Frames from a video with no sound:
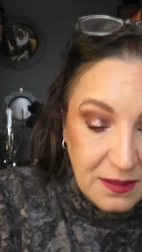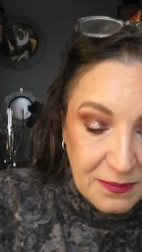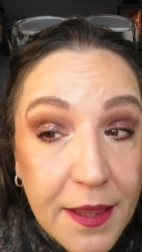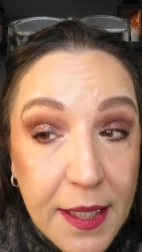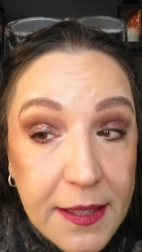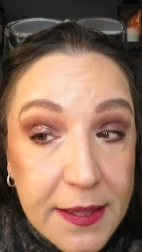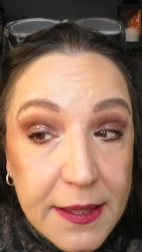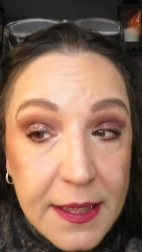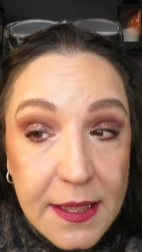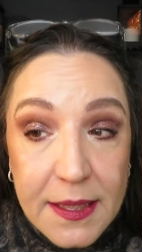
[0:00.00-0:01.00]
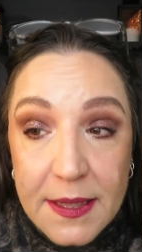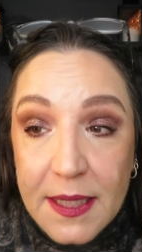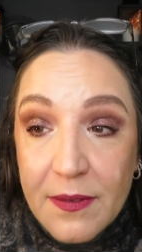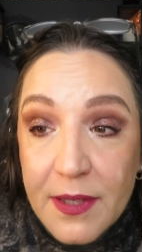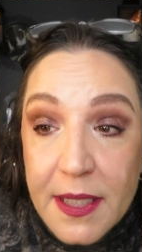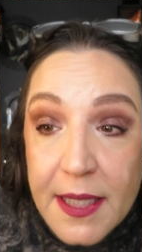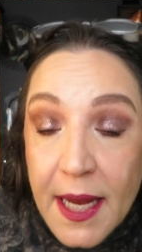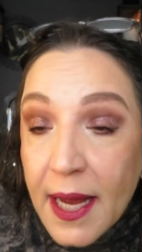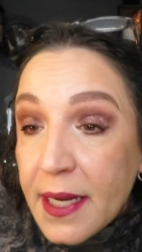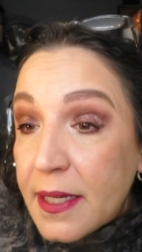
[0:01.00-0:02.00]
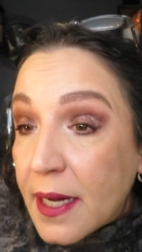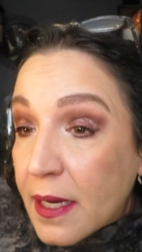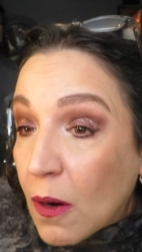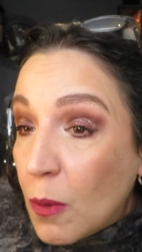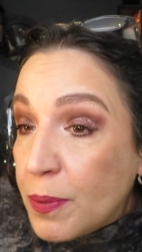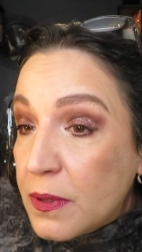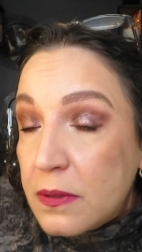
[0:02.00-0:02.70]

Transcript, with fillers: I think Stila saved the day. I hope.